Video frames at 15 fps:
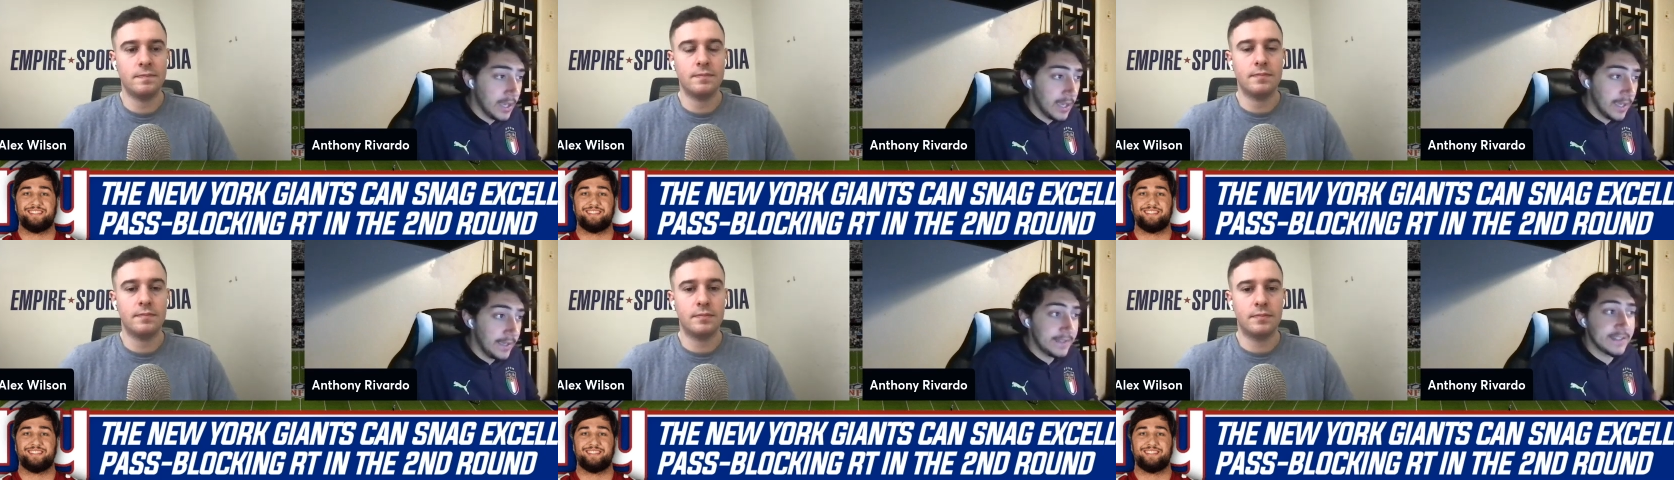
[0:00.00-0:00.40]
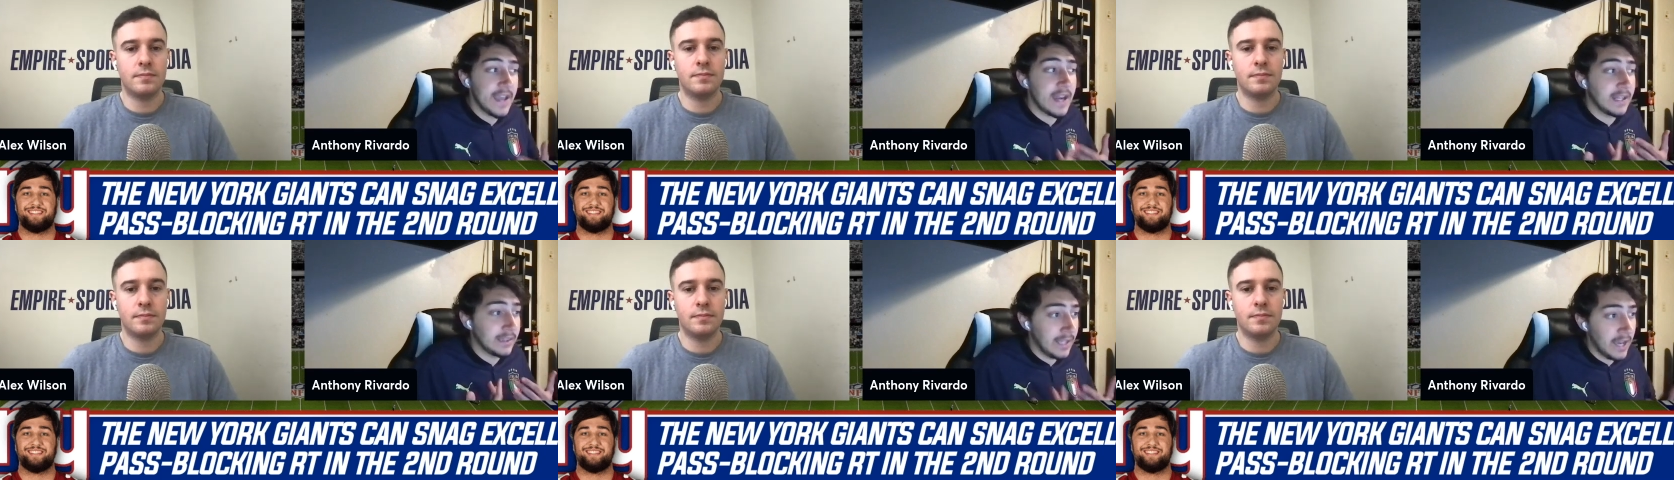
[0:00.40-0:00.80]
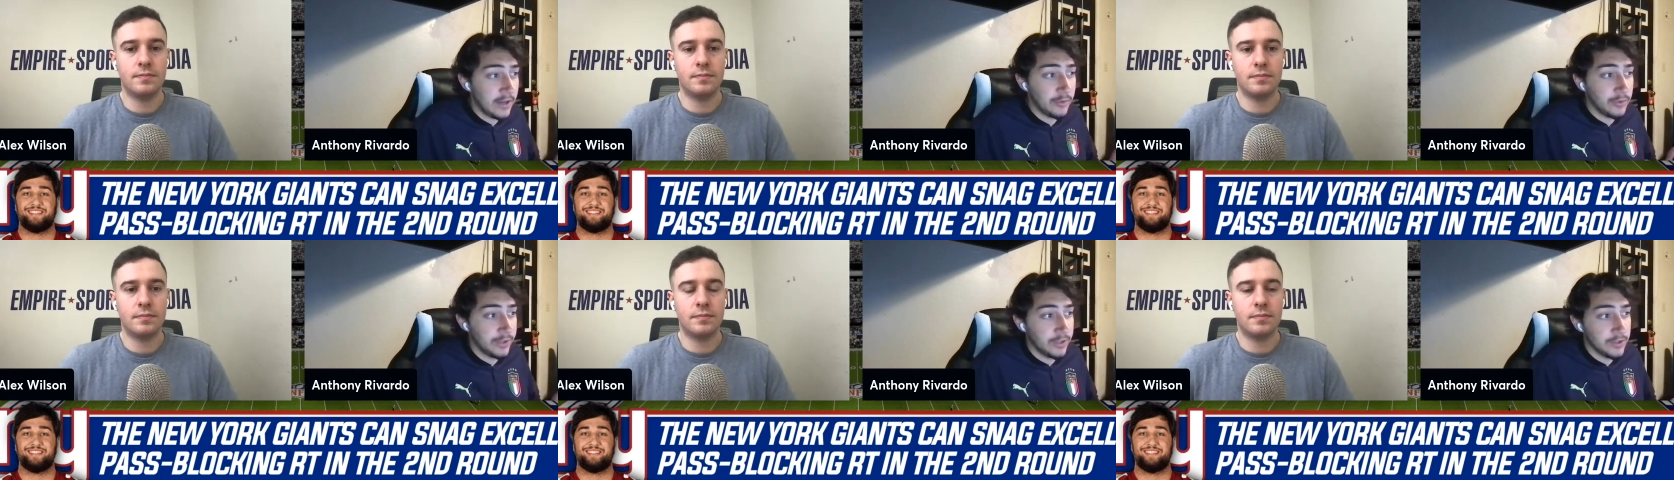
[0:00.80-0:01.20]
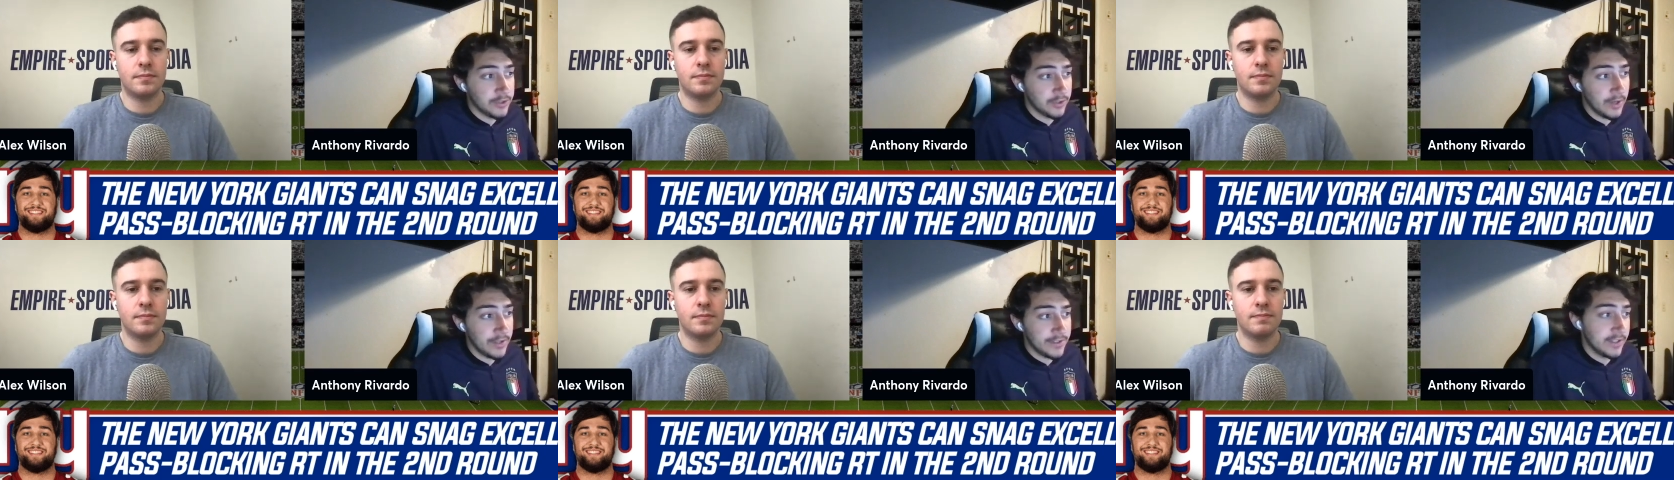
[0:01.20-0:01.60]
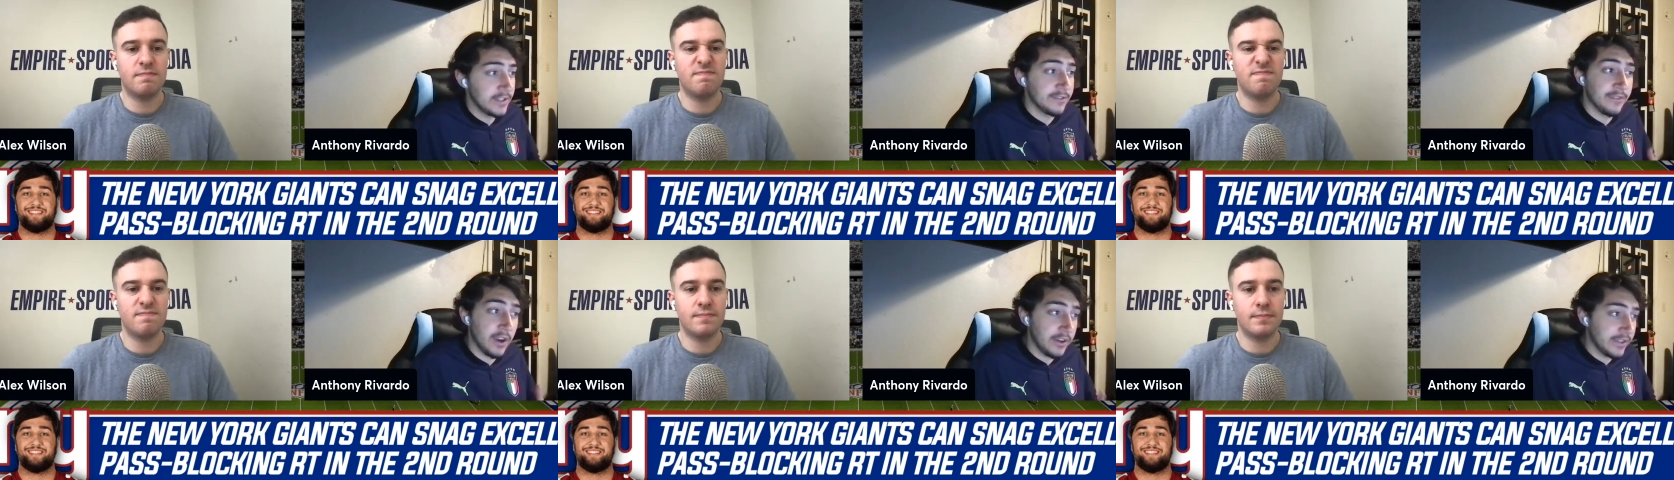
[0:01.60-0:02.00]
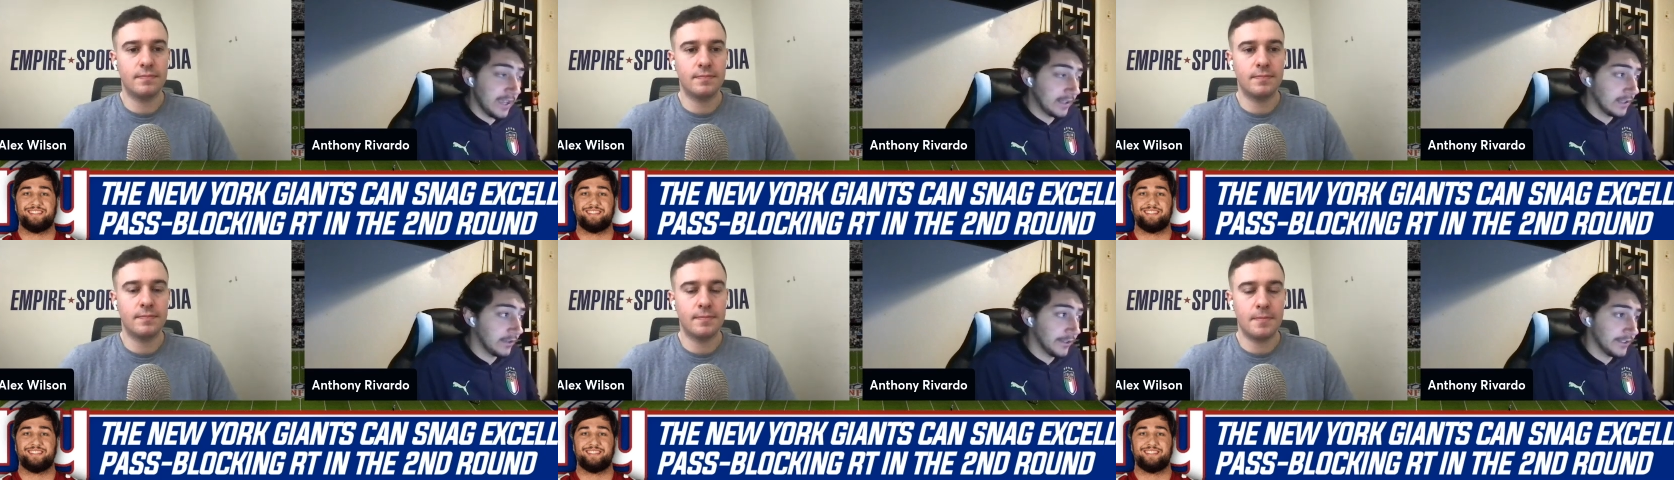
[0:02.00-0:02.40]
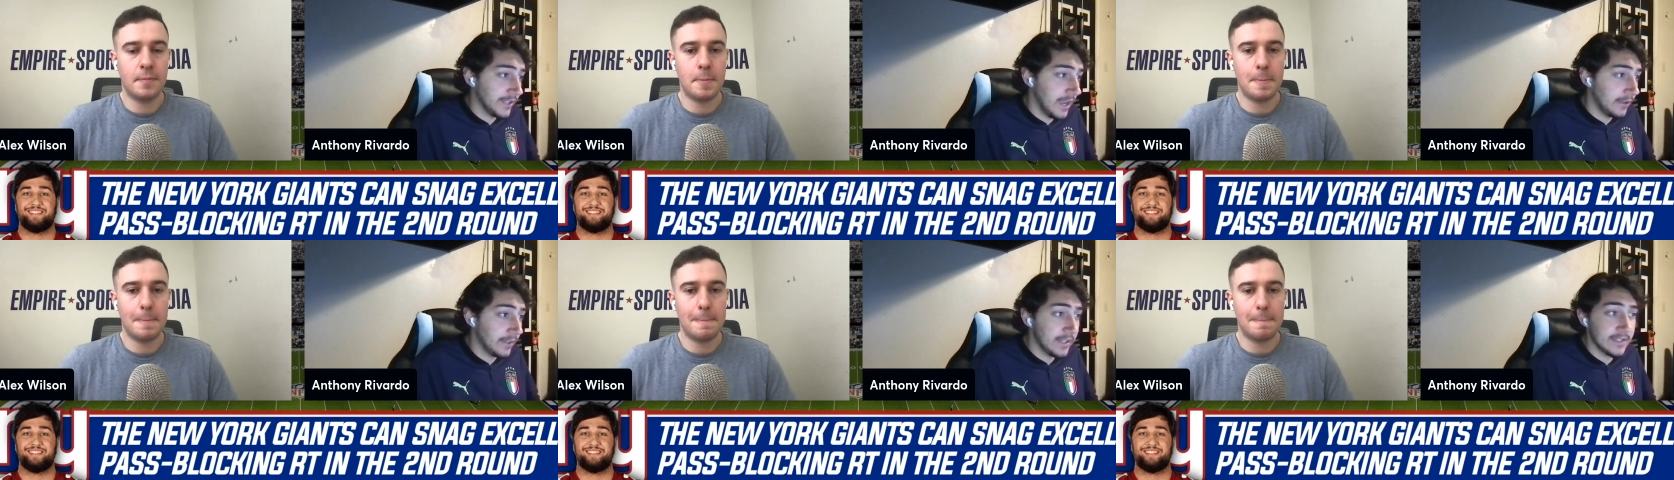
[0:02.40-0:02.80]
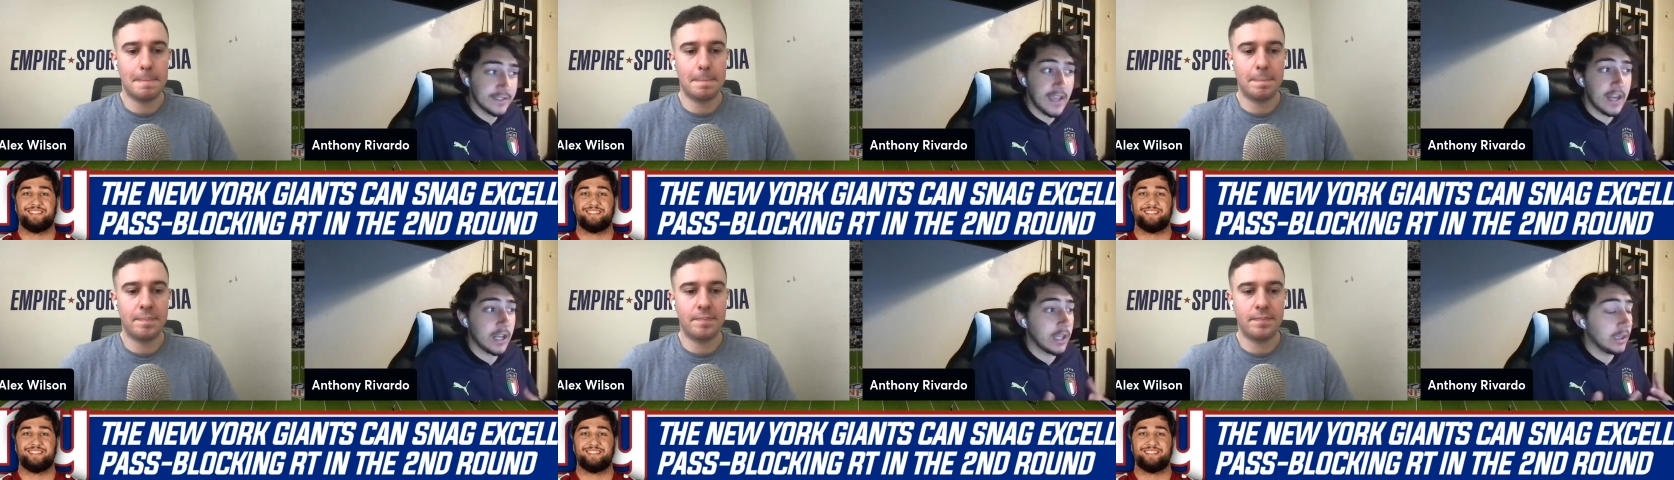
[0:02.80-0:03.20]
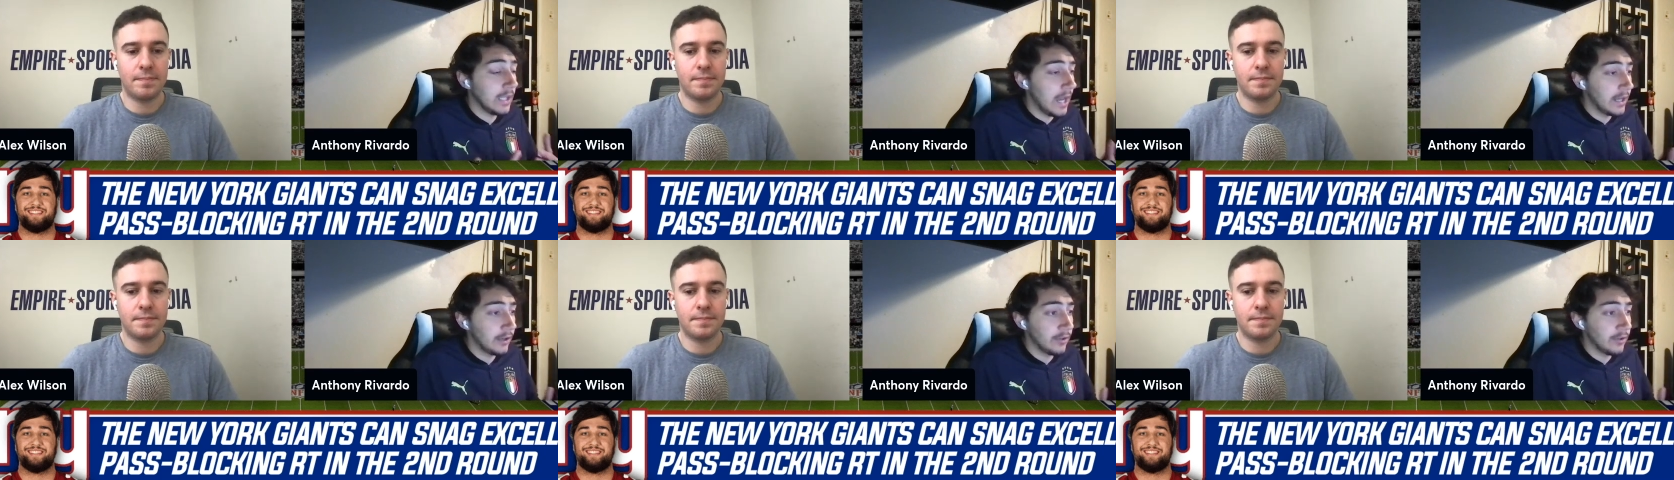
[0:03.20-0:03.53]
Speaker 1: he's got a lot of really good traits and he's very technically sound and he's got a lot of